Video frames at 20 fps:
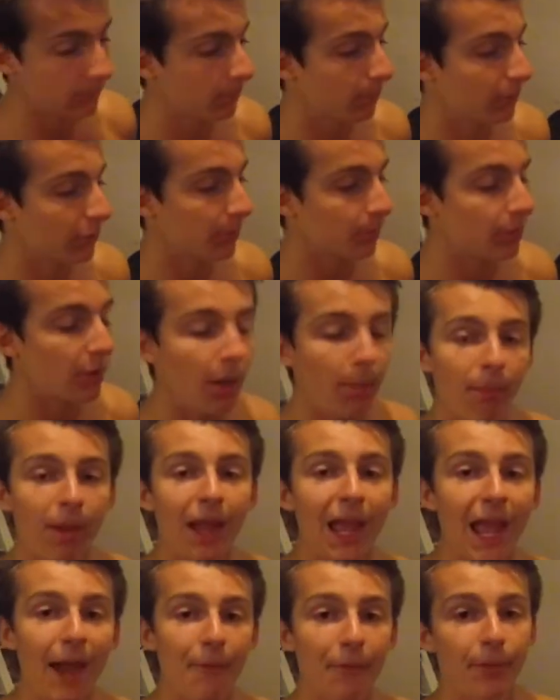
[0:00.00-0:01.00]
but the problem
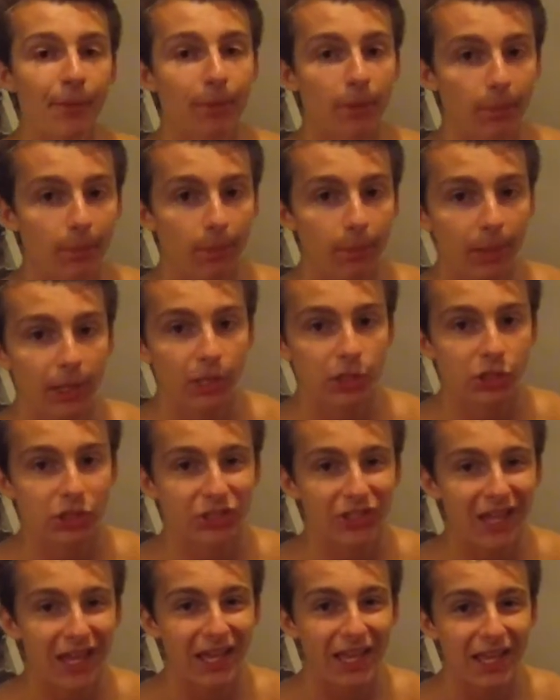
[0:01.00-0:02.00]
I have with the barbell bench is
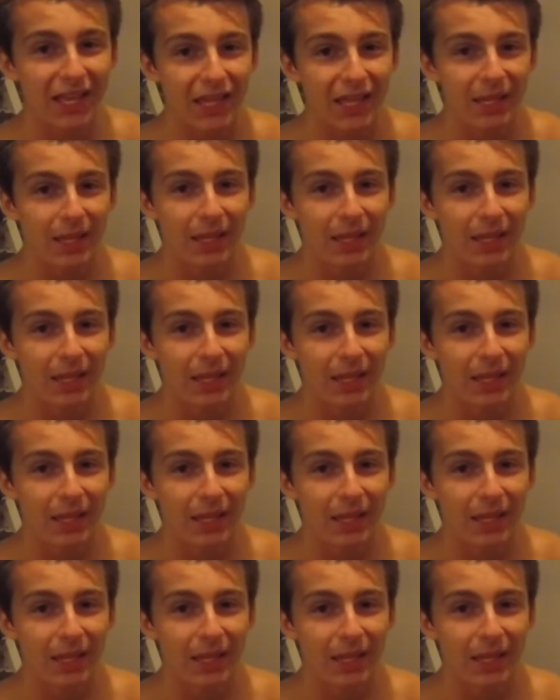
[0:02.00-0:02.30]
that